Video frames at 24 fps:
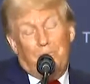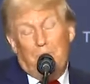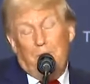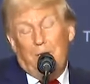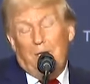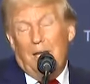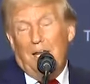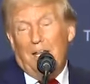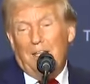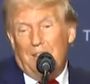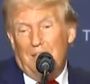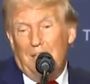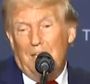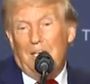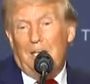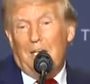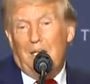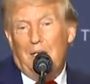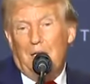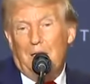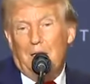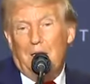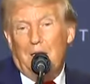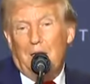
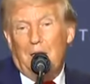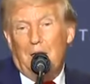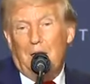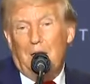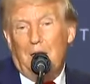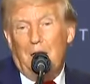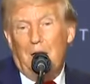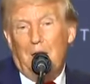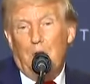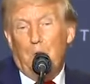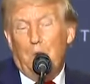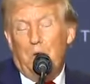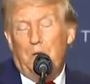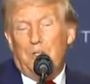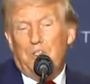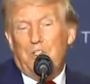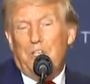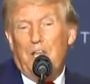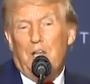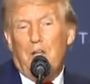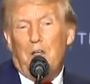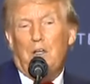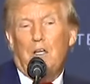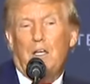think, I don't want to
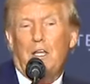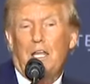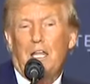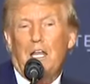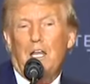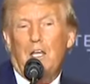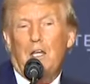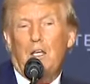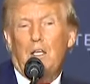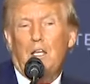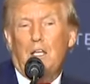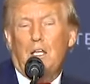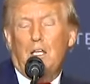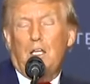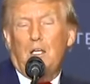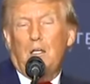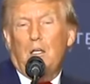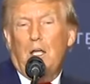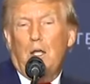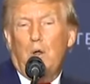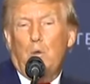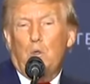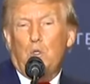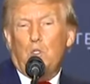sound again like
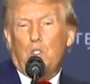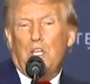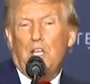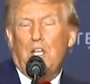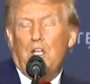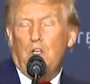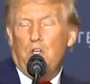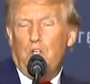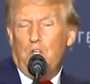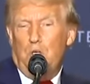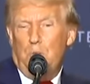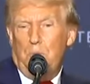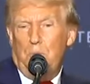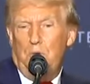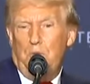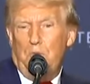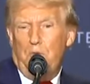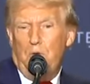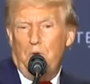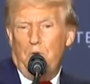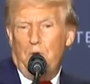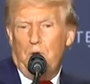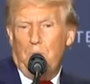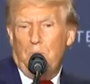I was telling you
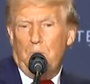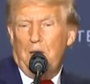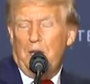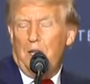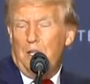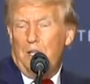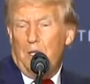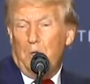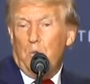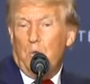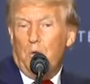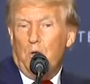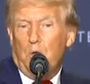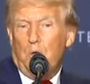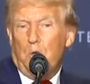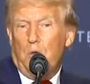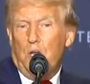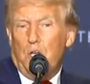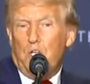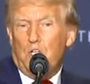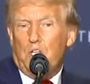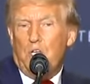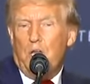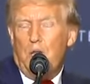before, but I think we're in
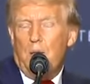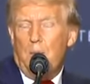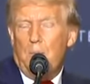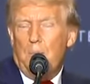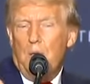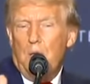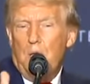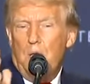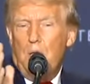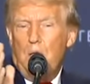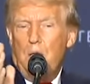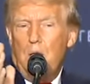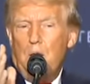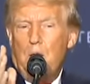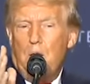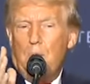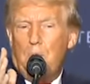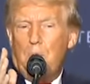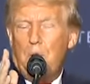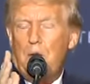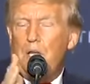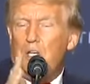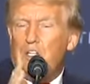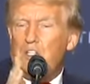great shape.
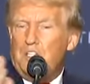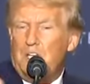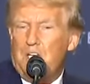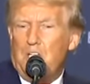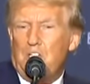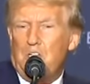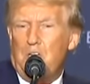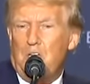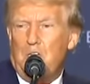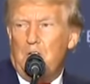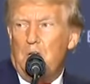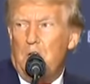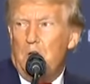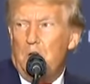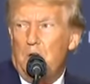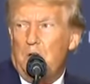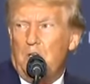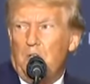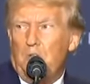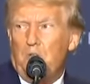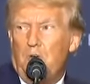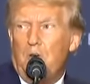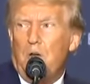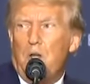But it sets a tone.
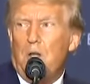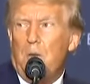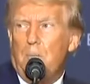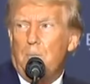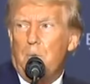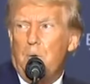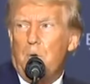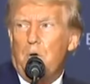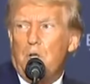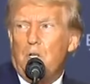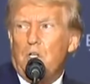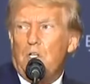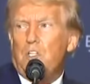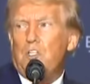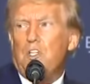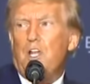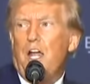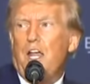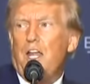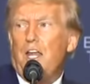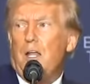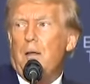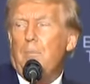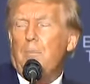It's very important.
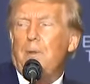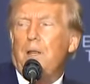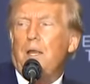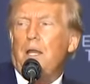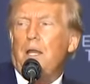Sign up at